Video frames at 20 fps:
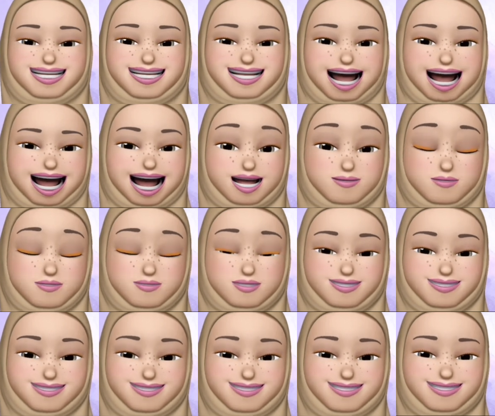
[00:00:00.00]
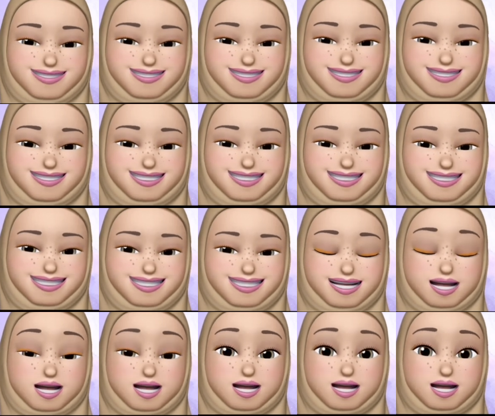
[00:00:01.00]
at the example.
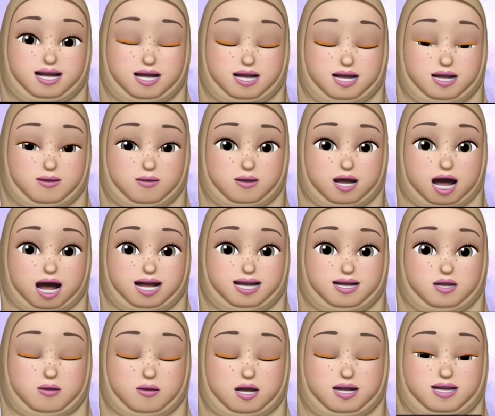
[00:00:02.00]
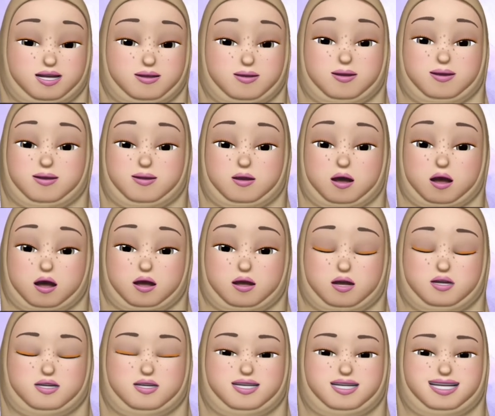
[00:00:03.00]
Okay, you are required to
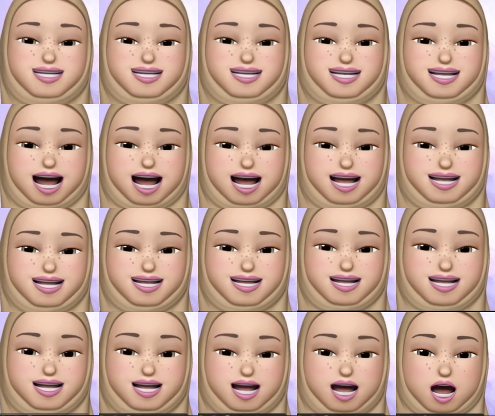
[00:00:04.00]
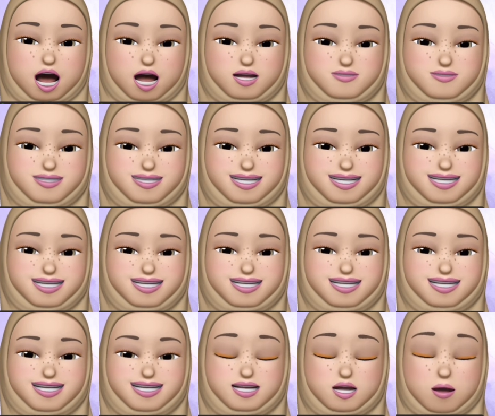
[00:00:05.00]
draw a directed graph
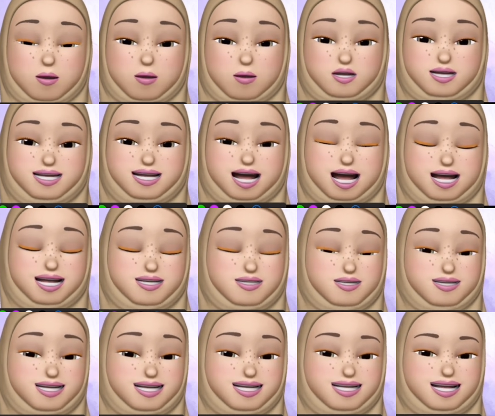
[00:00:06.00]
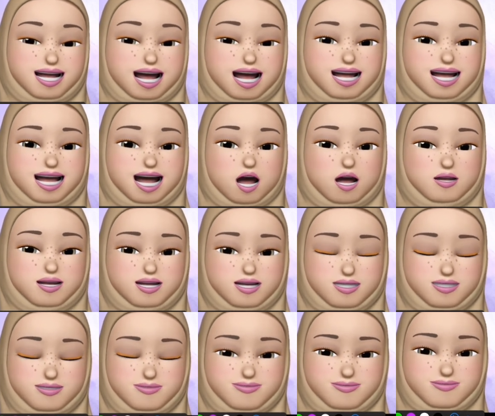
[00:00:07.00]
based on the given
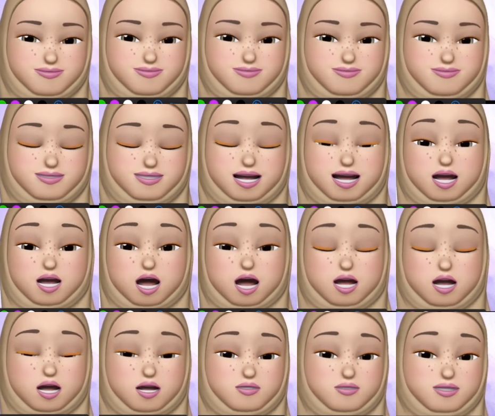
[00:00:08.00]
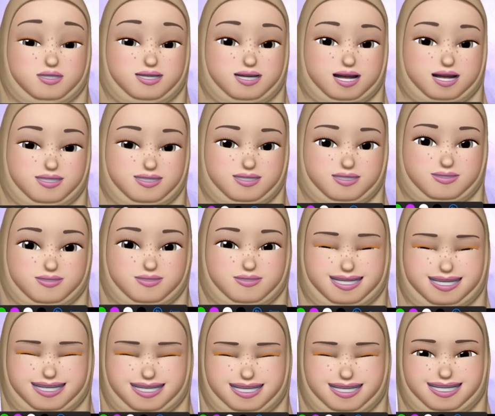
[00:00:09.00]
information. You are given set
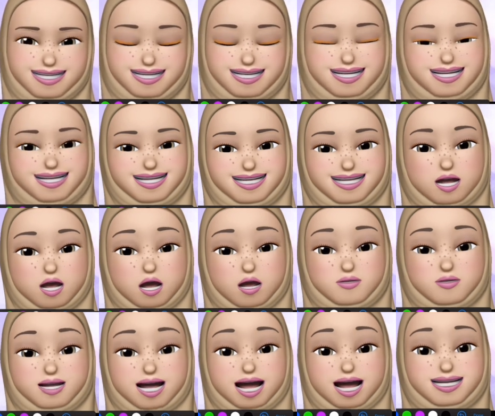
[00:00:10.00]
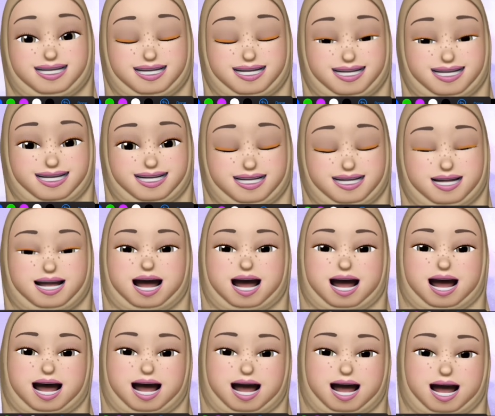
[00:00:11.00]
B consists of
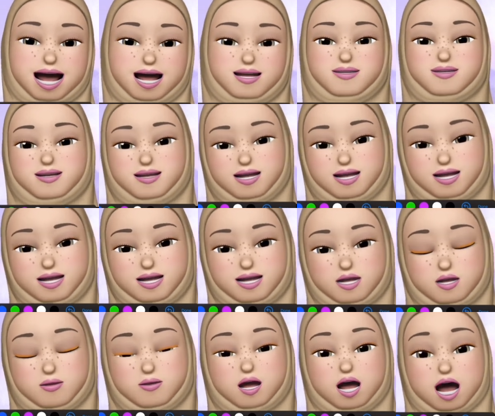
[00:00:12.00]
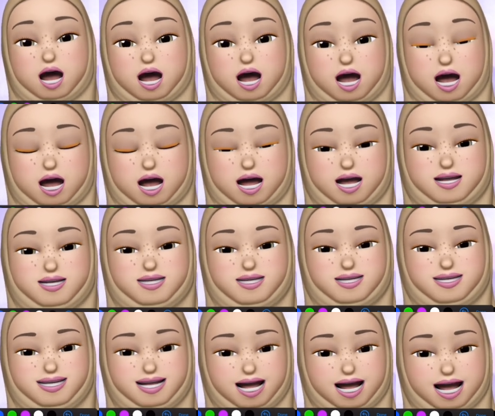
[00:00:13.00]
vertices P, Q,
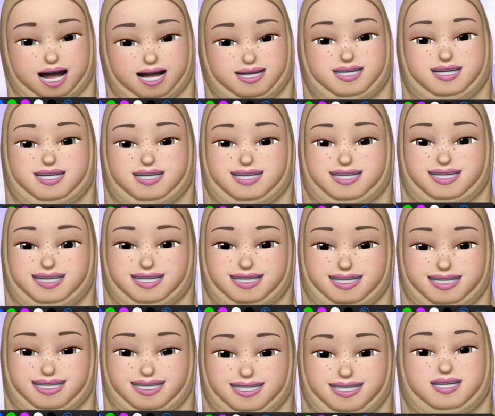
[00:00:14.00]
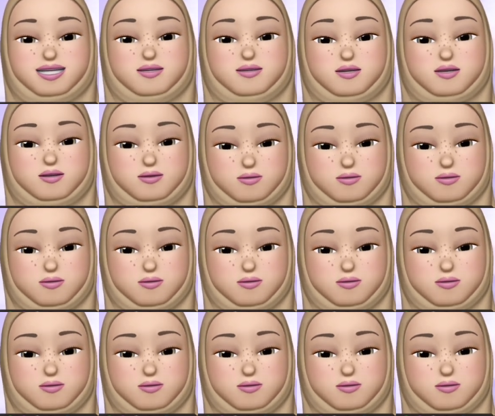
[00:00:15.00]
R, S, T,